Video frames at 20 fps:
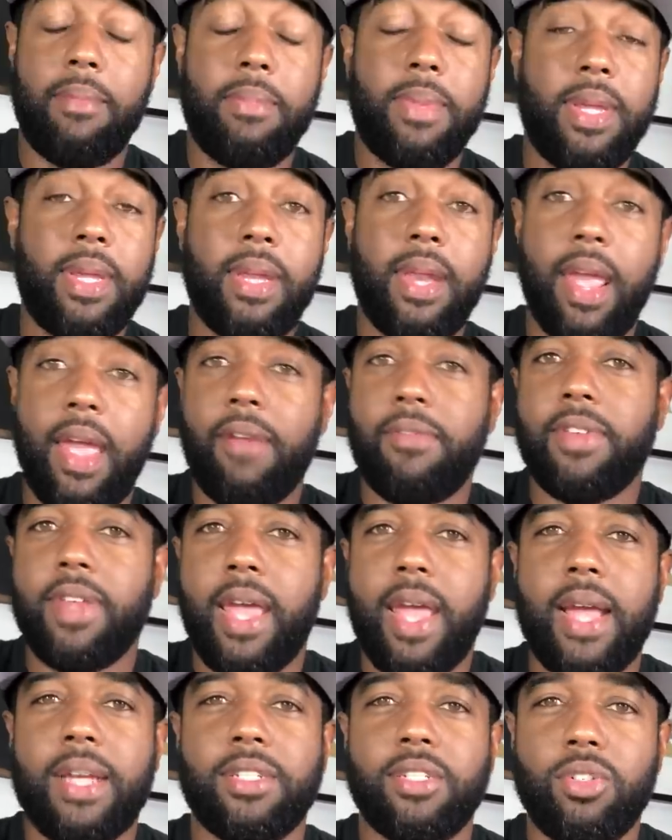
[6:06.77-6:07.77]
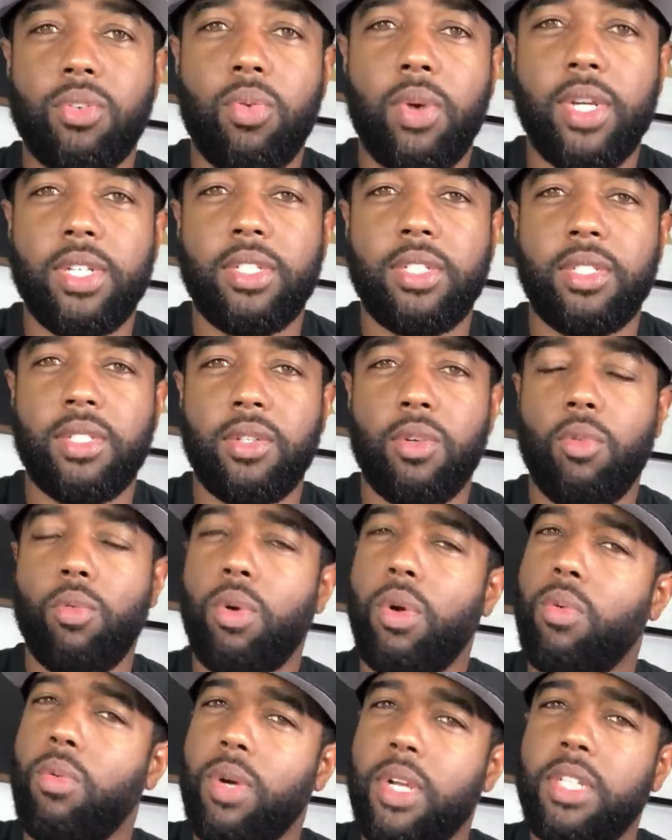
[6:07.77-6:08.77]
of men have to ask the question,
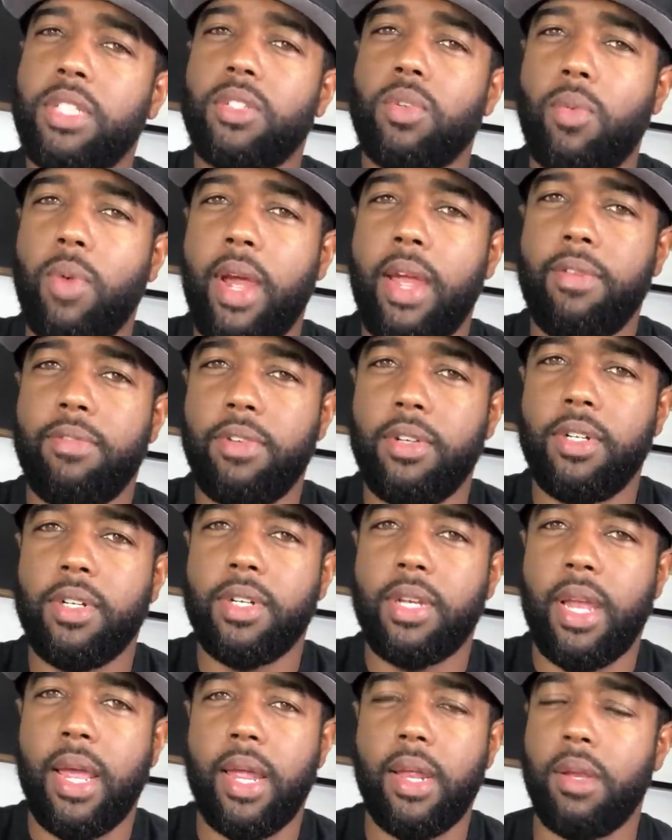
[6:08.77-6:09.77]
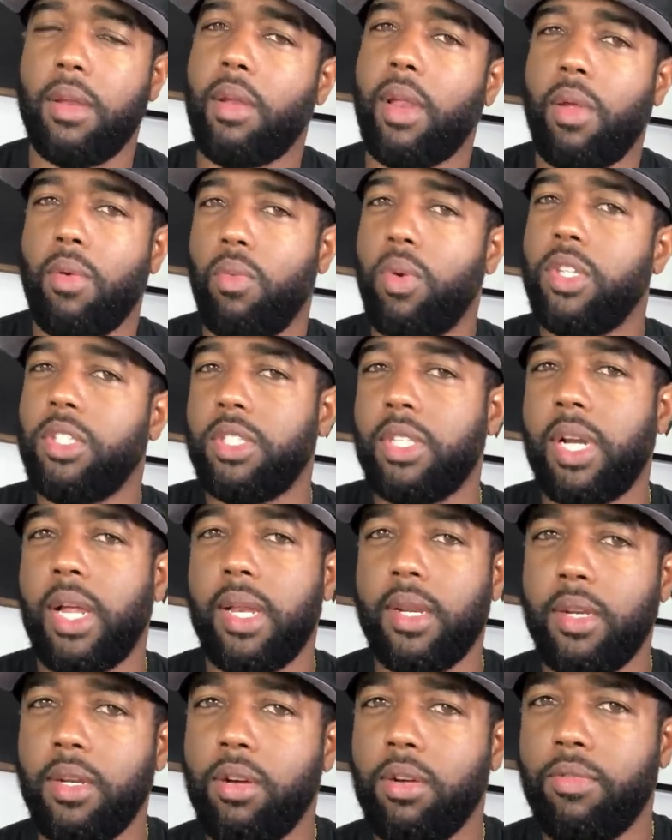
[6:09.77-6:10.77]
well, what does a wife look like? Like, what should I
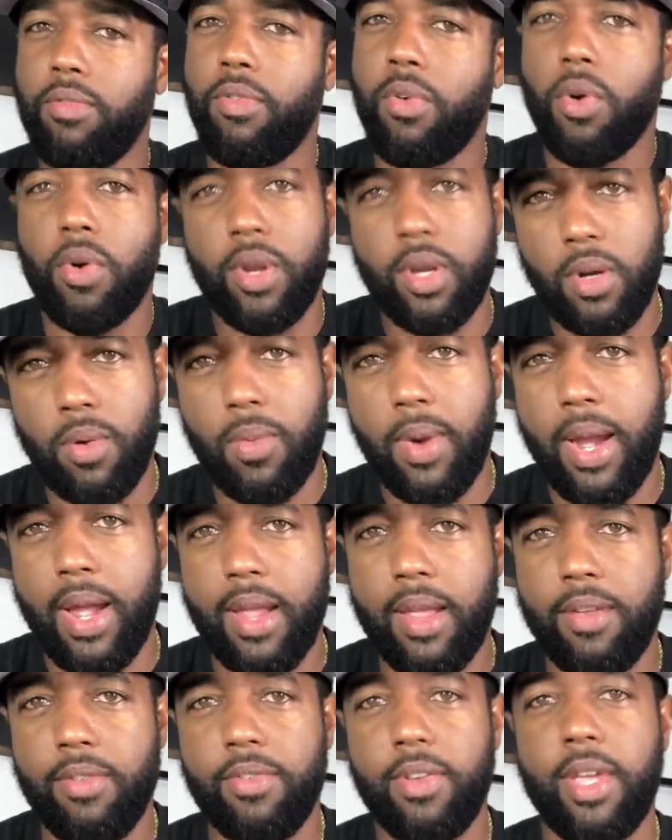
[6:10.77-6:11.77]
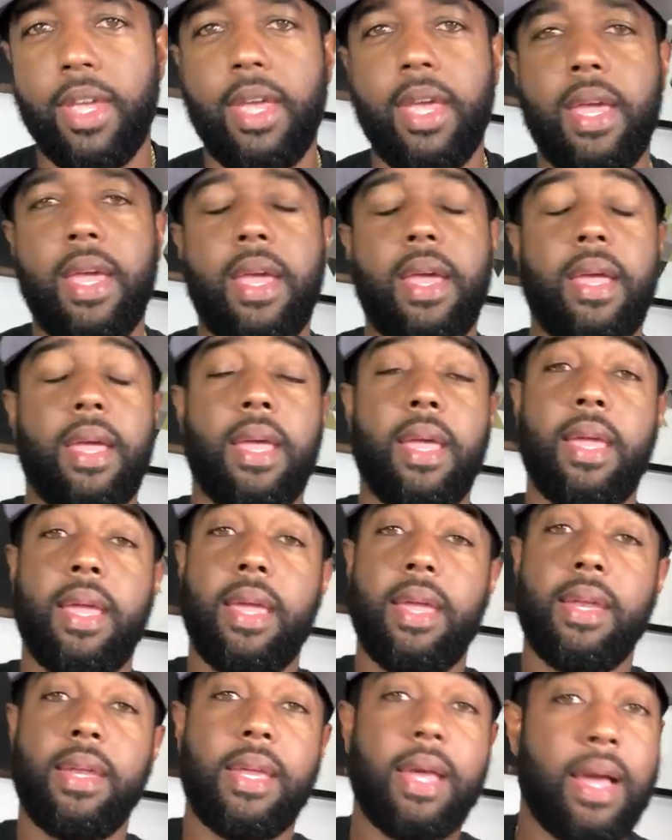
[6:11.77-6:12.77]
look for in a wife?
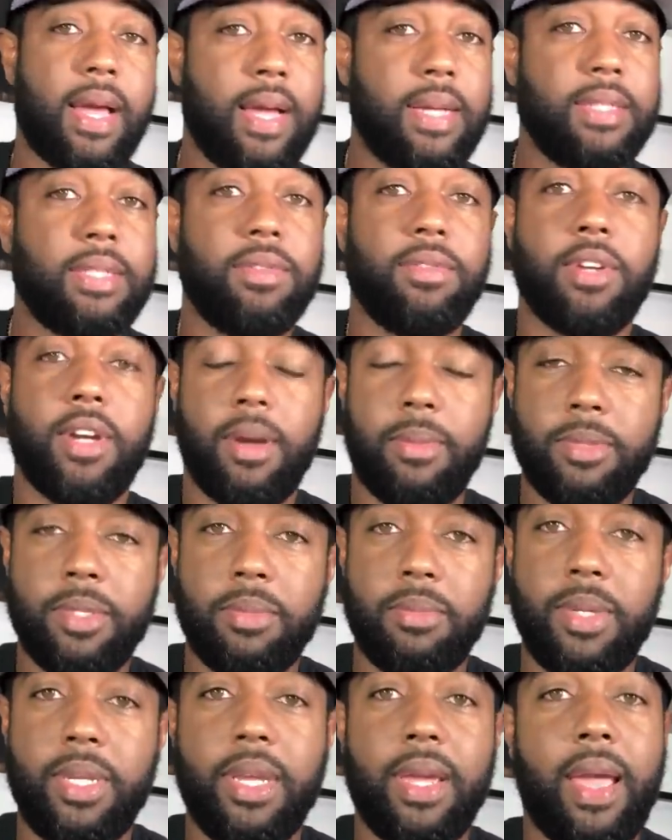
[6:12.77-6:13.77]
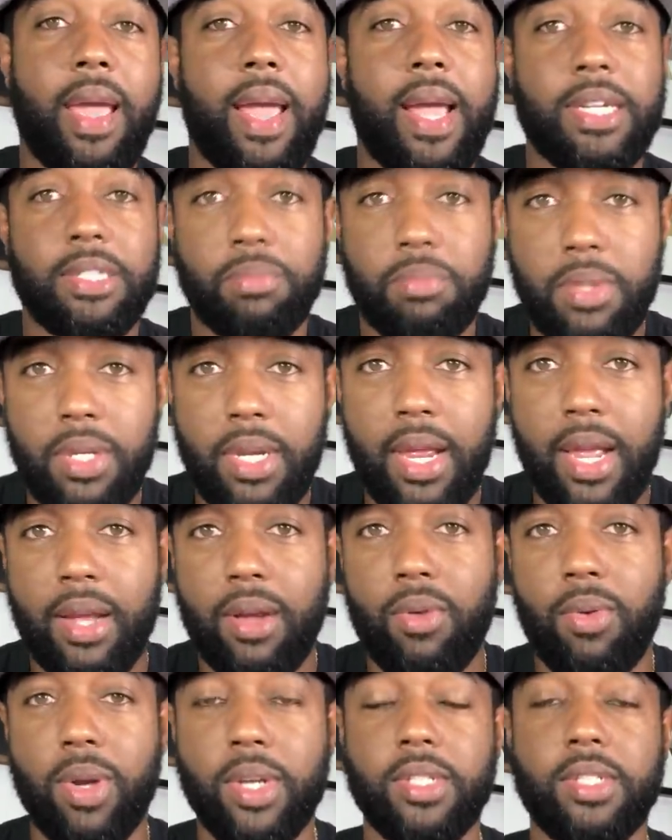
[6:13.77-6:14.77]
And guys have come to me and asked me that
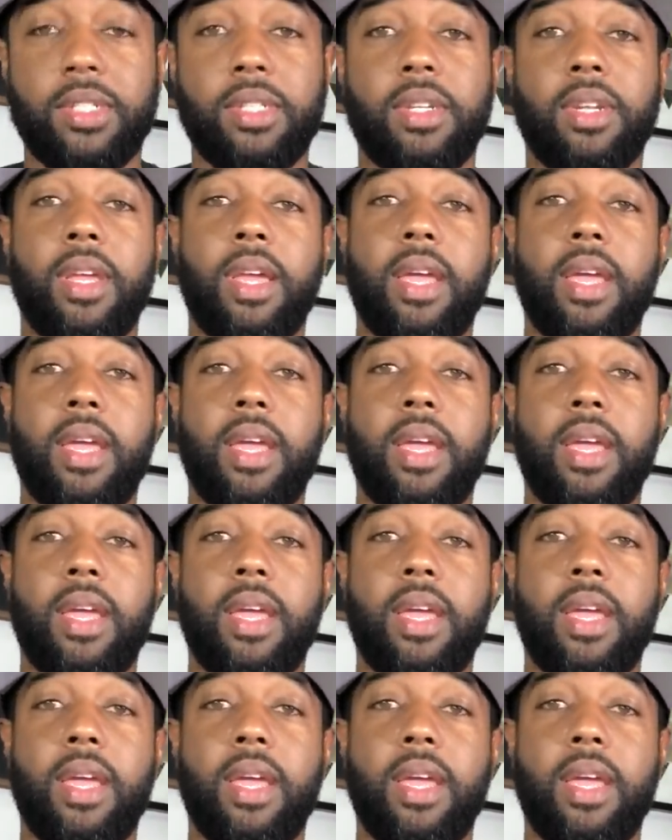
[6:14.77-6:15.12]
question.